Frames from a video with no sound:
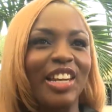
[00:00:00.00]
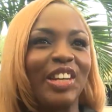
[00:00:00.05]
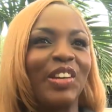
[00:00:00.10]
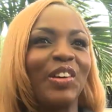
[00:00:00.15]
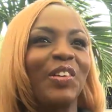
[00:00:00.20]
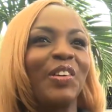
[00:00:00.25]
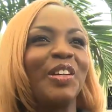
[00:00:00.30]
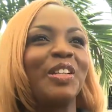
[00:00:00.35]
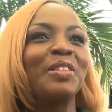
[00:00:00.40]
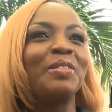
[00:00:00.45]

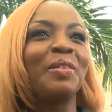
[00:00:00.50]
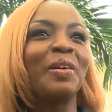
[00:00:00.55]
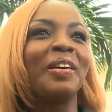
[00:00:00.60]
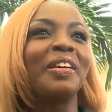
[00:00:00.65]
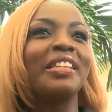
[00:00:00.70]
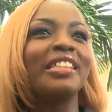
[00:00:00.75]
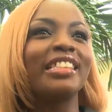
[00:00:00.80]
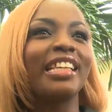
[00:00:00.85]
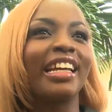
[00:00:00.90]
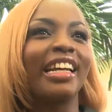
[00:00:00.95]
No
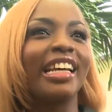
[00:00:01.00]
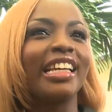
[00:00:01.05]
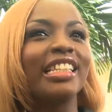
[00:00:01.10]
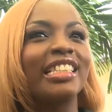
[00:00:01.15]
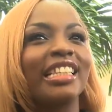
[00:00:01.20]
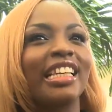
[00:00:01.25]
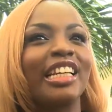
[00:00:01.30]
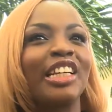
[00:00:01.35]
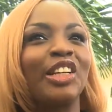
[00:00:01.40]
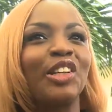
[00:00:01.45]
response. And I
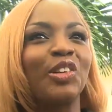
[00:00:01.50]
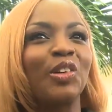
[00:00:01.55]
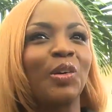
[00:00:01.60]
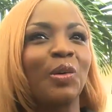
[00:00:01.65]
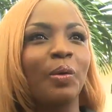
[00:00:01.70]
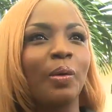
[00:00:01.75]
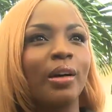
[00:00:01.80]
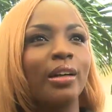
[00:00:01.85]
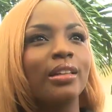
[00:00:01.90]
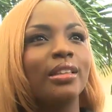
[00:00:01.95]
said, you
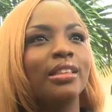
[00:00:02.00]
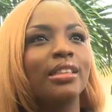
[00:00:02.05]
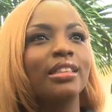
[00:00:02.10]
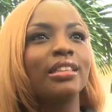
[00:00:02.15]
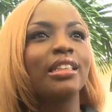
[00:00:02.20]
know what?